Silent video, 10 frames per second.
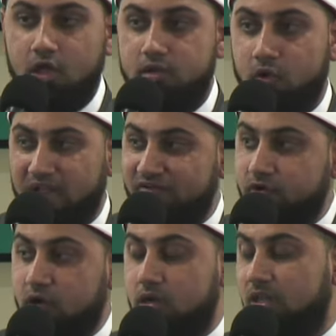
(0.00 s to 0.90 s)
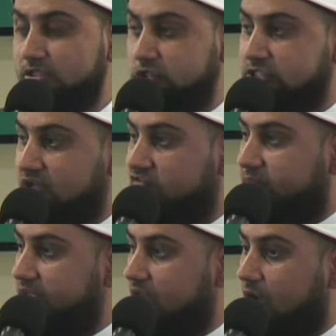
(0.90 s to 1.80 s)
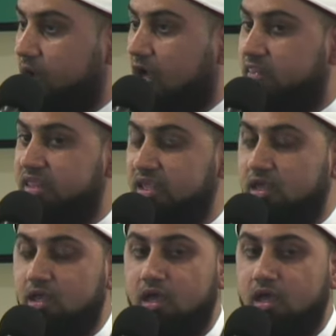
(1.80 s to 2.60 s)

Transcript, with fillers: Don't ever let yourself be on the